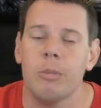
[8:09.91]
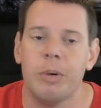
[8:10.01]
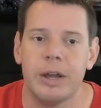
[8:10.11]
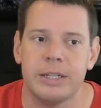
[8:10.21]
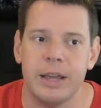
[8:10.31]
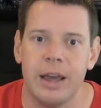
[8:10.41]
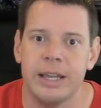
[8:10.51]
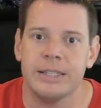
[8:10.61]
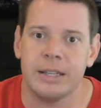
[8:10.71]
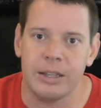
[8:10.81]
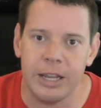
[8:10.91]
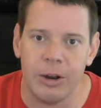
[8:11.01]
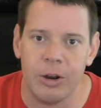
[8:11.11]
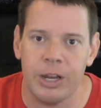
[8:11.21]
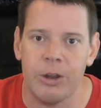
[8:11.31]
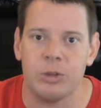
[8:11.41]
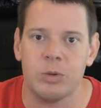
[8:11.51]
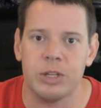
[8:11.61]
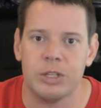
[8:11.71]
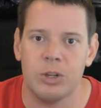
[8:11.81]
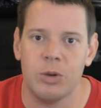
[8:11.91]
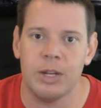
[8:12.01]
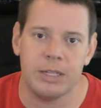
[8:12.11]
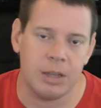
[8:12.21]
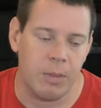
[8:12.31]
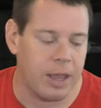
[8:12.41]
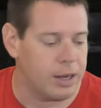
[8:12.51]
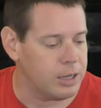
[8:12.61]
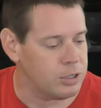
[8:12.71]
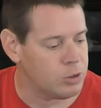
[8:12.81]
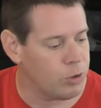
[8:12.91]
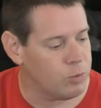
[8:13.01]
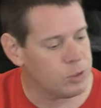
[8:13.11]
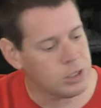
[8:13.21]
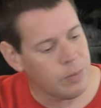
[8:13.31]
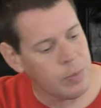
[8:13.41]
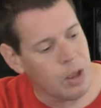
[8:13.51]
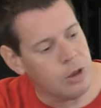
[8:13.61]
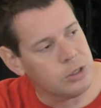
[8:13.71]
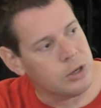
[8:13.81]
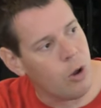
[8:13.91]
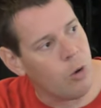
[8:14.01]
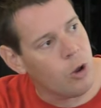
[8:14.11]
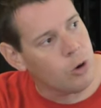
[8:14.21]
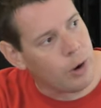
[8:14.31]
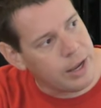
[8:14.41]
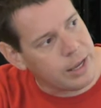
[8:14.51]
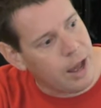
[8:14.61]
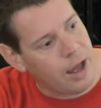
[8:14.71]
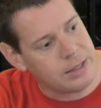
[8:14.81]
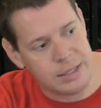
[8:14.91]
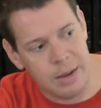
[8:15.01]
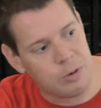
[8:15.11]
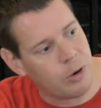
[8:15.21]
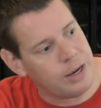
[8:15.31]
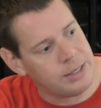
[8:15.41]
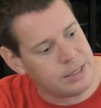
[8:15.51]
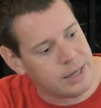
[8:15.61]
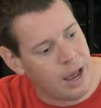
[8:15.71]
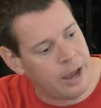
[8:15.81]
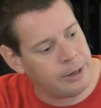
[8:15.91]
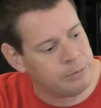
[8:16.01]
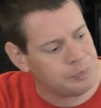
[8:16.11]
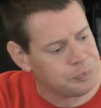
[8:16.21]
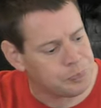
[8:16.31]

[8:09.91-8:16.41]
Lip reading: But he's the leader. He knows what he's doing. He's commanding his troops. So great concept, great design.